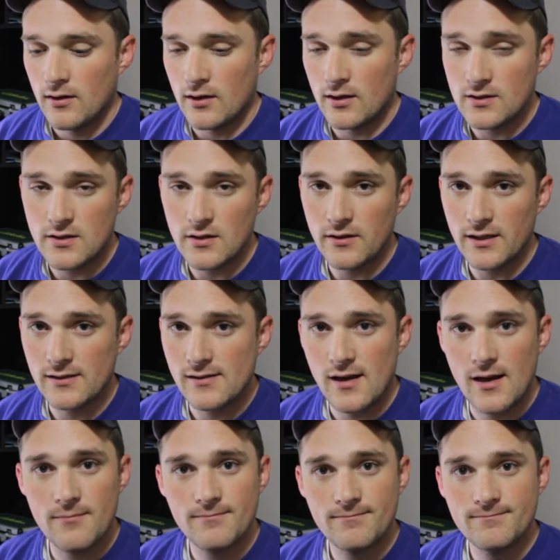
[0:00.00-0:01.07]
And until next
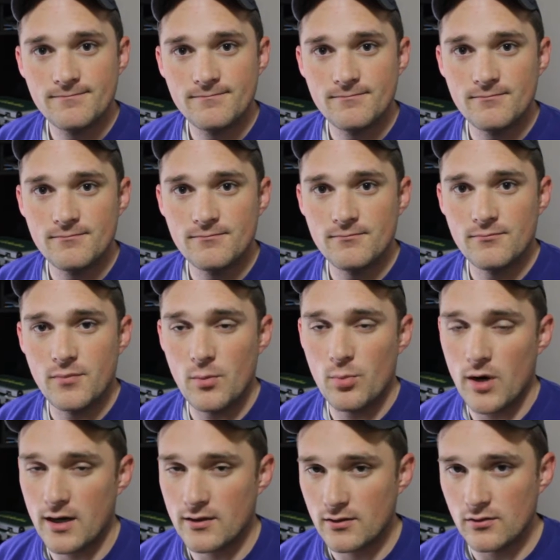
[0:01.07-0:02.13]
time, be
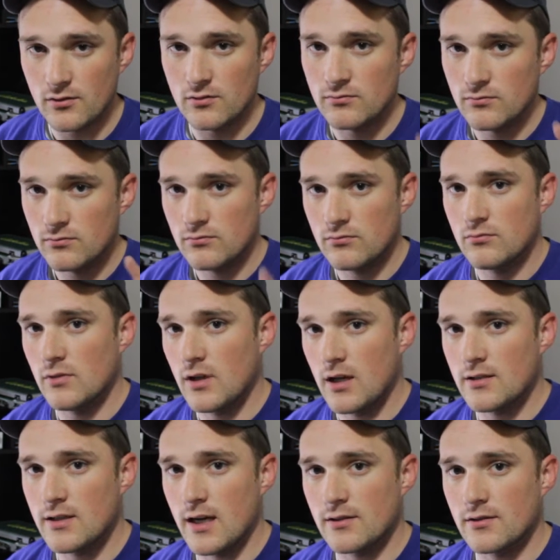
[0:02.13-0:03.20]
practical,
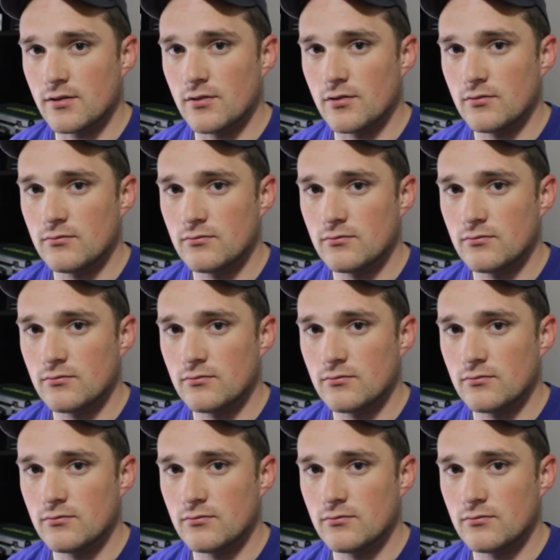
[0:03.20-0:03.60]
not tactical.